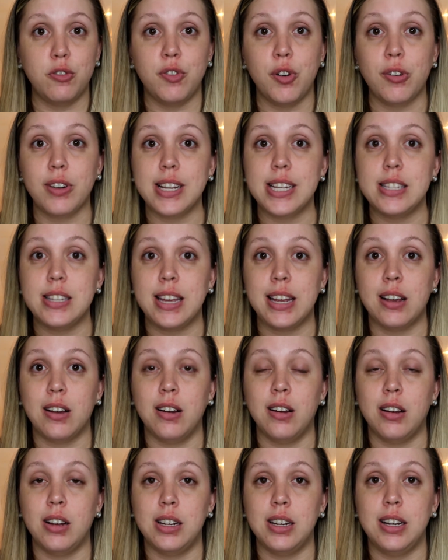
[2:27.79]
focusing
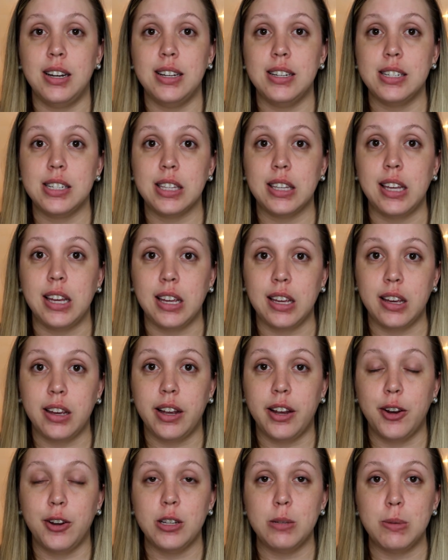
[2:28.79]
on
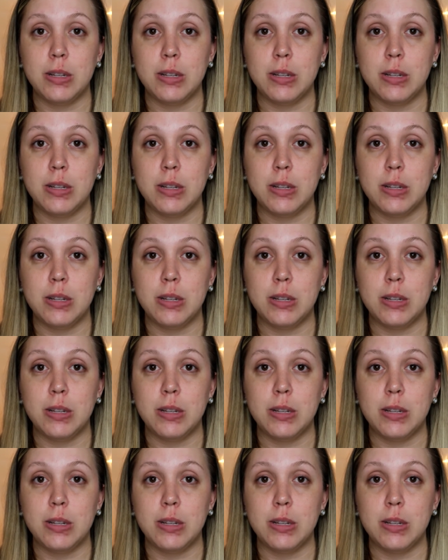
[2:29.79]
skincare,